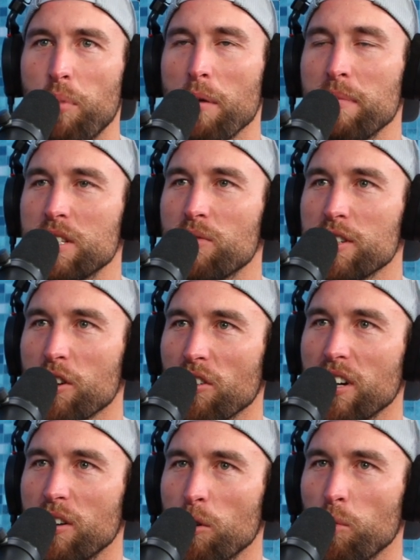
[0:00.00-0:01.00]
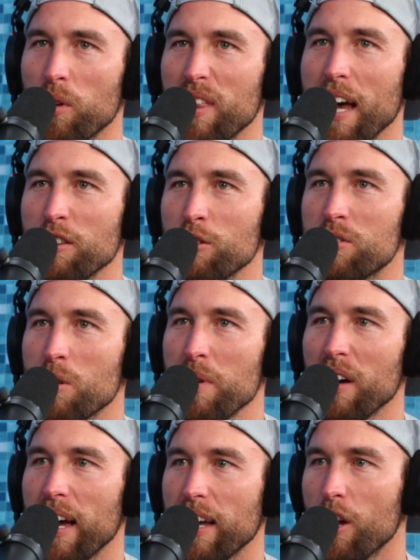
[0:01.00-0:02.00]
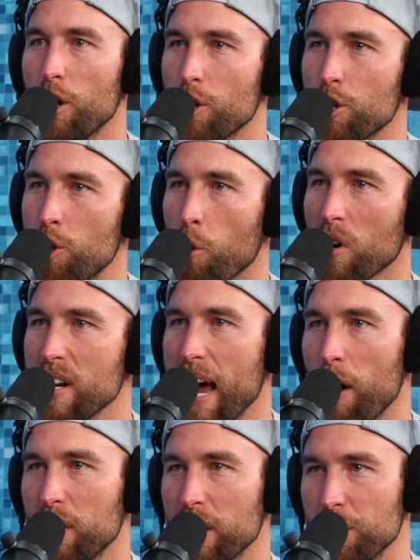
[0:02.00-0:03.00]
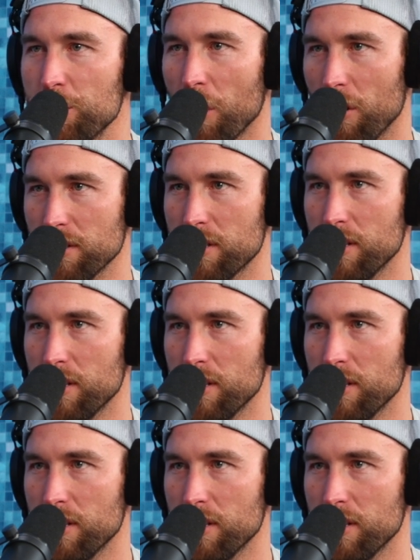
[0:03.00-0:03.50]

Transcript: mitzvahs are literally, that used to be like, you're now an adult.